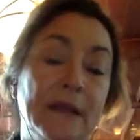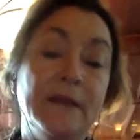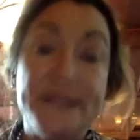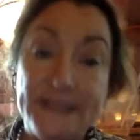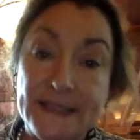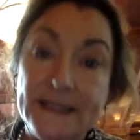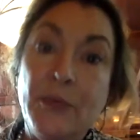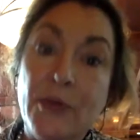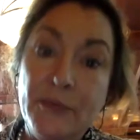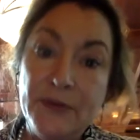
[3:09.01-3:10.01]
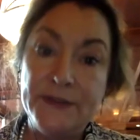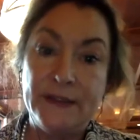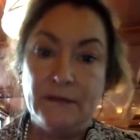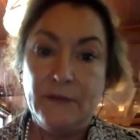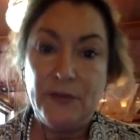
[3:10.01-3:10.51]
the Mystic Seaport
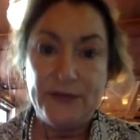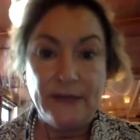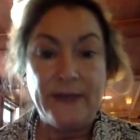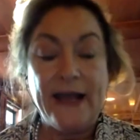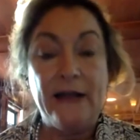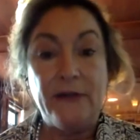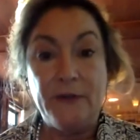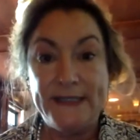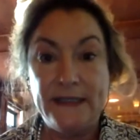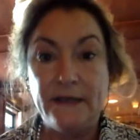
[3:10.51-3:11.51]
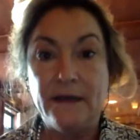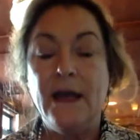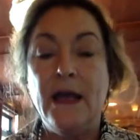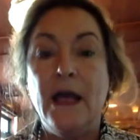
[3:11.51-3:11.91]
Music Museum Gallery was here.